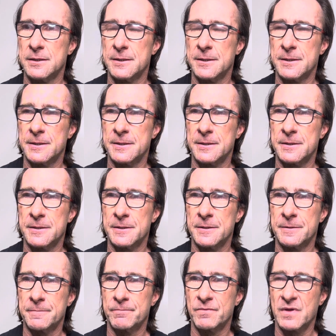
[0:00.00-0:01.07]
uh,
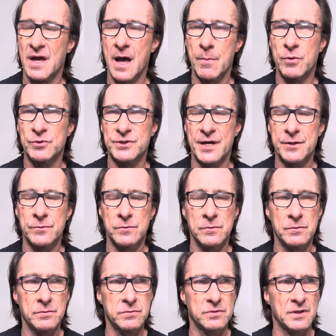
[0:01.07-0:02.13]
carpal
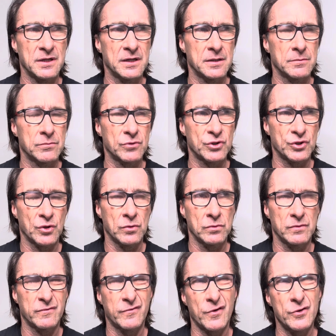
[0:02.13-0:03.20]
tunnel, um,
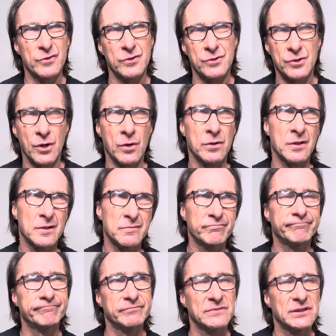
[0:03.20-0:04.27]
shoulder, frozen shoulder,
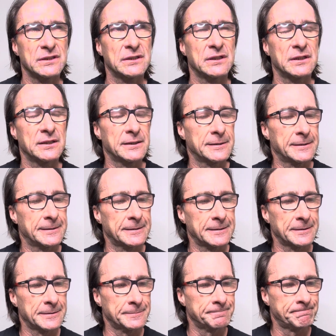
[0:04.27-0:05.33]

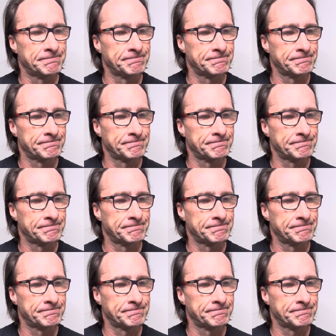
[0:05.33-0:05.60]
um,